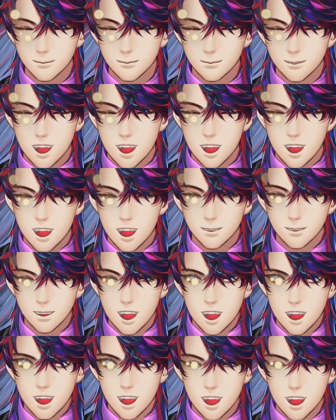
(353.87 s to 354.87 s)
Huh? You
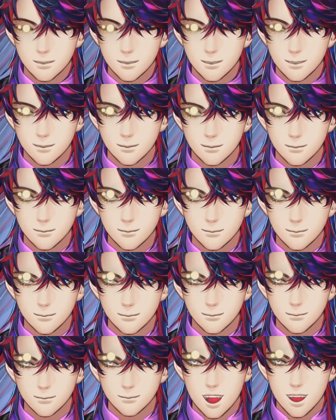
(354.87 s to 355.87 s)
don't mind?
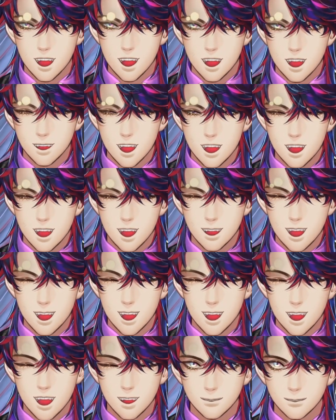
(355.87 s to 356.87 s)
You actually think I smell good?